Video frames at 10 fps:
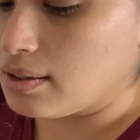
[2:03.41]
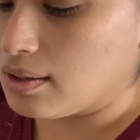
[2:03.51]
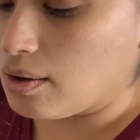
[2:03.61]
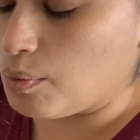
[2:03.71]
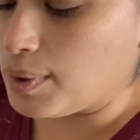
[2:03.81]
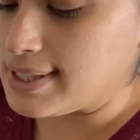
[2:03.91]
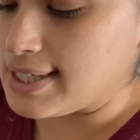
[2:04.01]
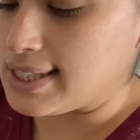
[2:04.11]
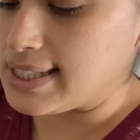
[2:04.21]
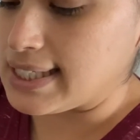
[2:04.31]
once
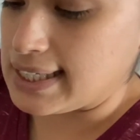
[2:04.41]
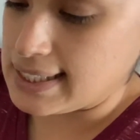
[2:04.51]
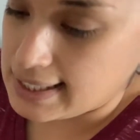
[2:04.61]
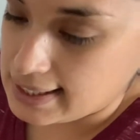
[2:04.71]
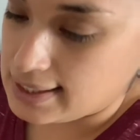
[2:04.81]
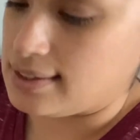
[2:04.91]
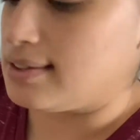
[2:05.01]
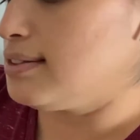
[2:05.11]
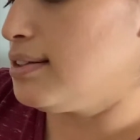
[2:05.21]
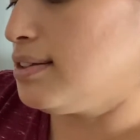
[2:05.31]
it's
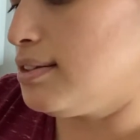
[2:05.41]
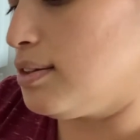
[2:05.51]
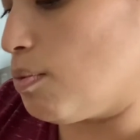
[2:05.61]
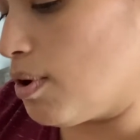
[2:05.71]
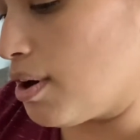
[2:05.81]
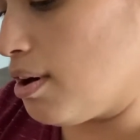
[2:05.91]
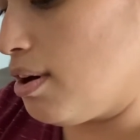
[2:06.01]
in the water.